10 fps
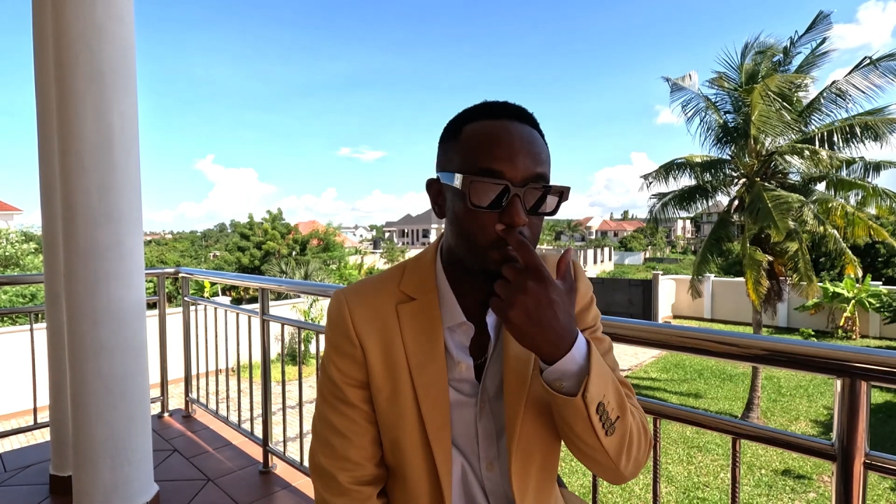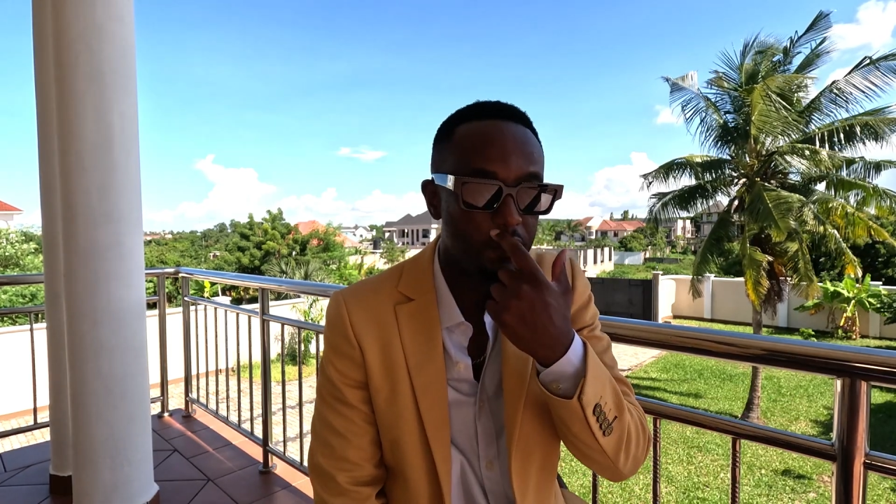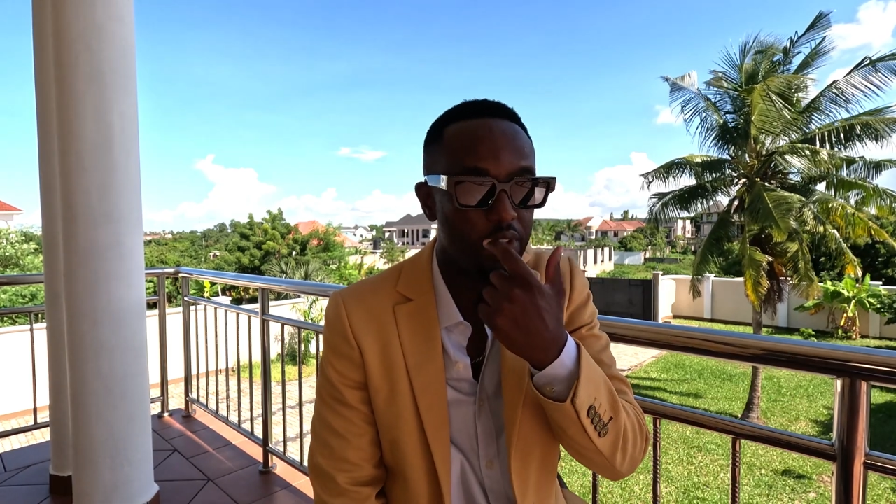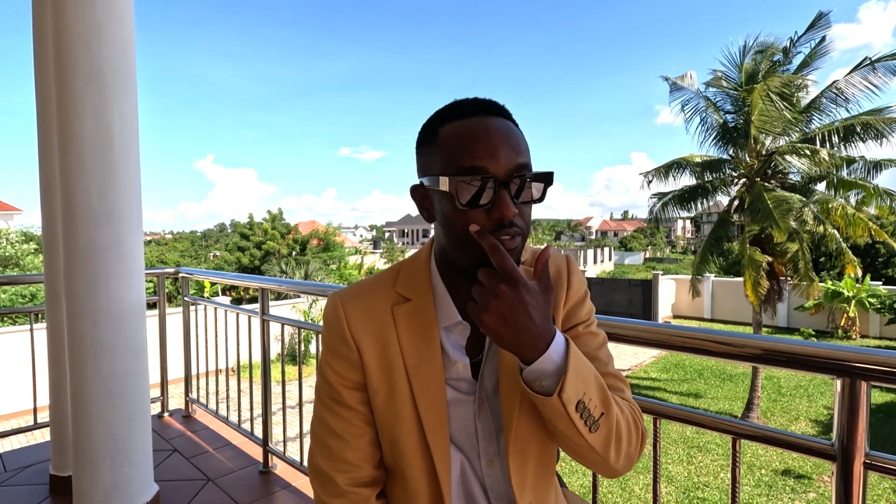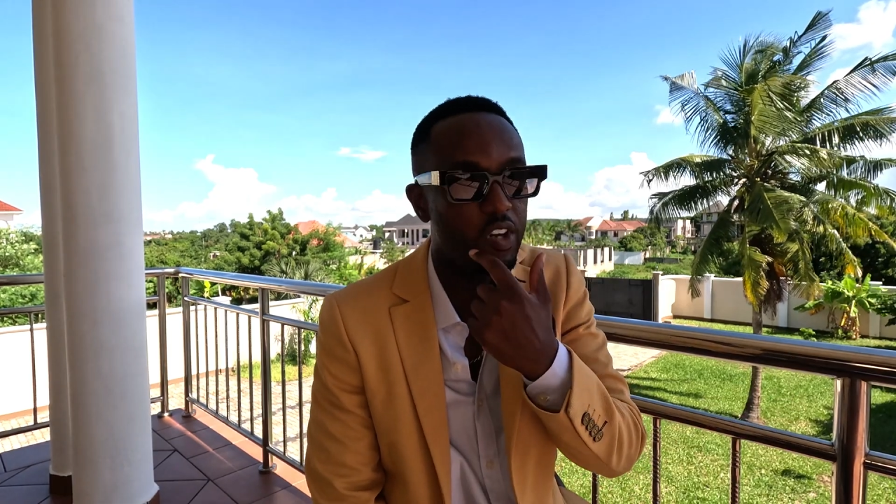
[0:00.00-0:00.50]
to
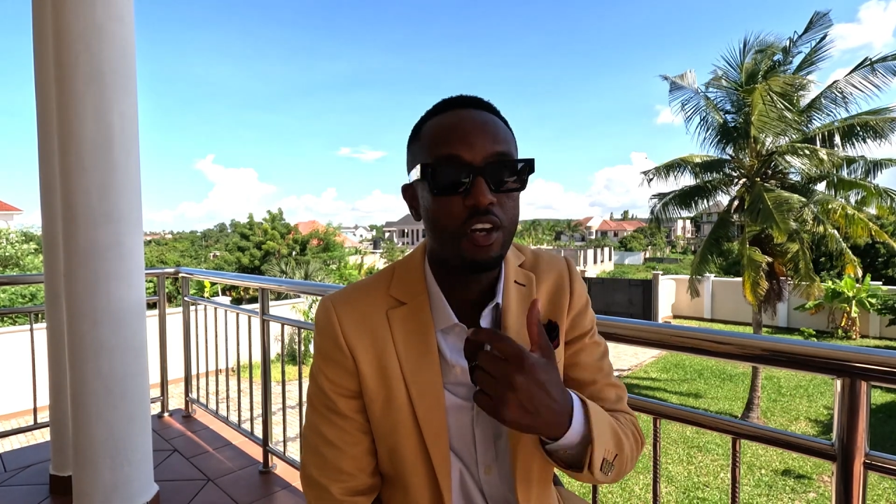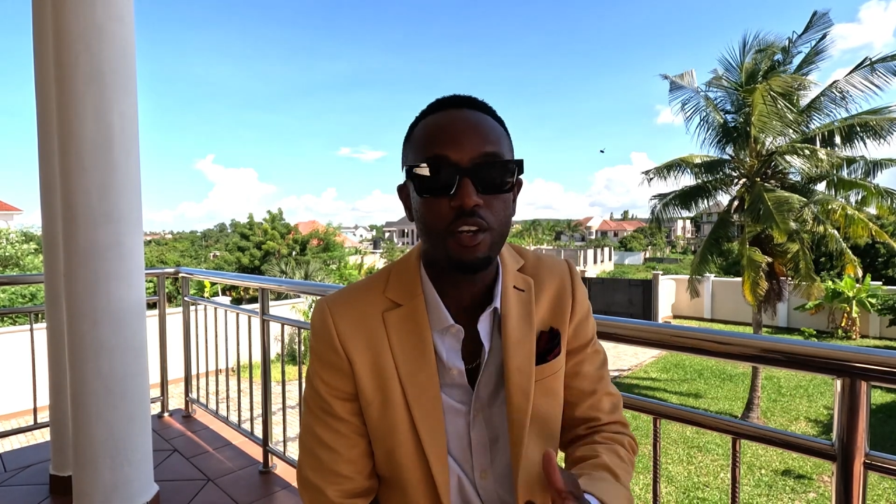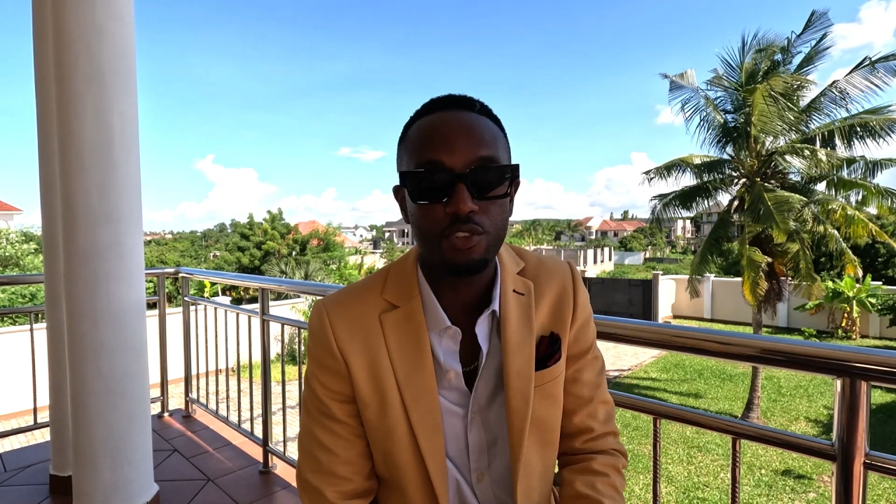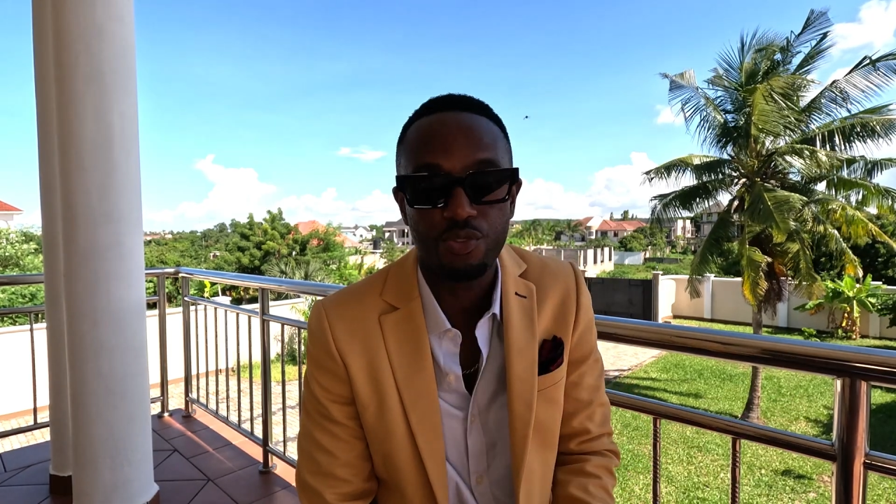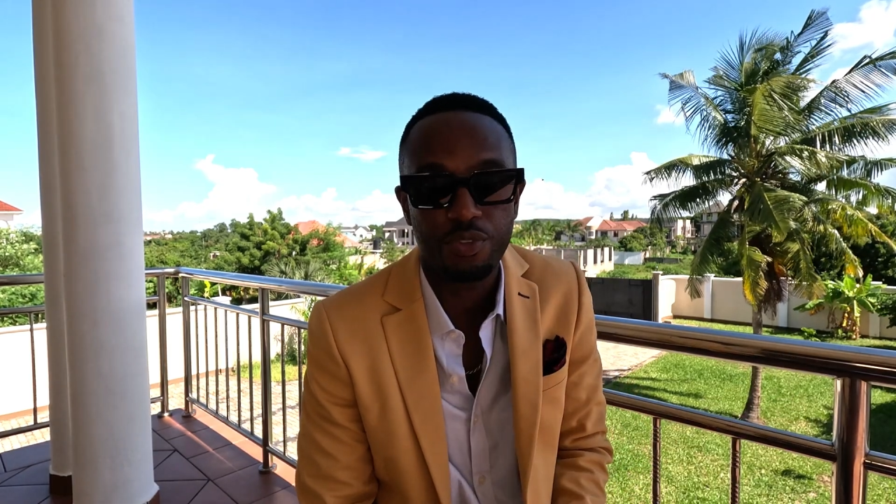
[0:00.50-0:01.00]
be very
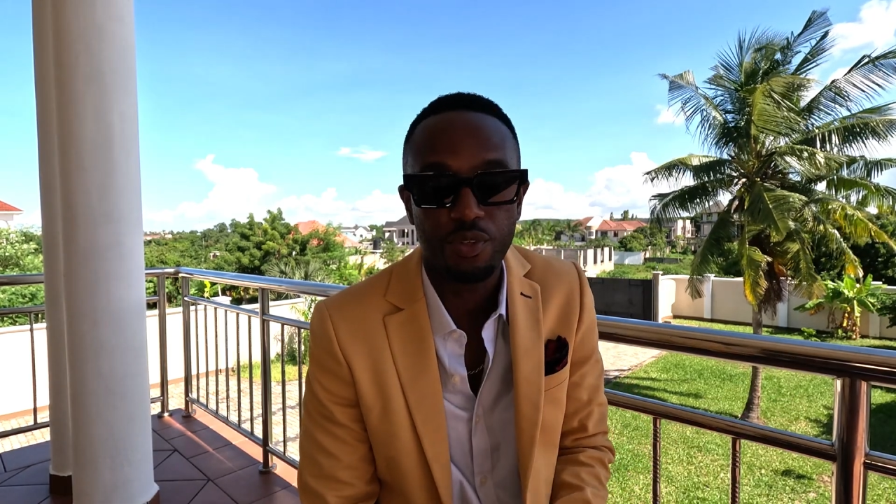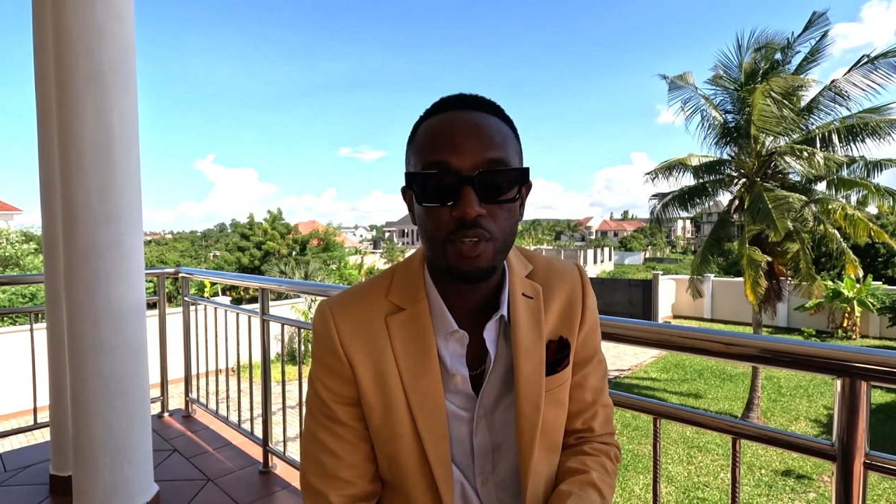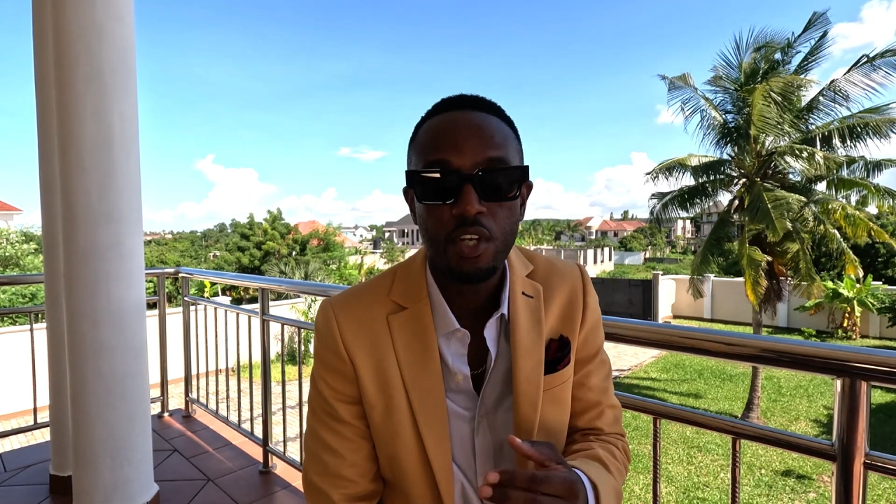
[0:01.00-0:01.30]
honest with you.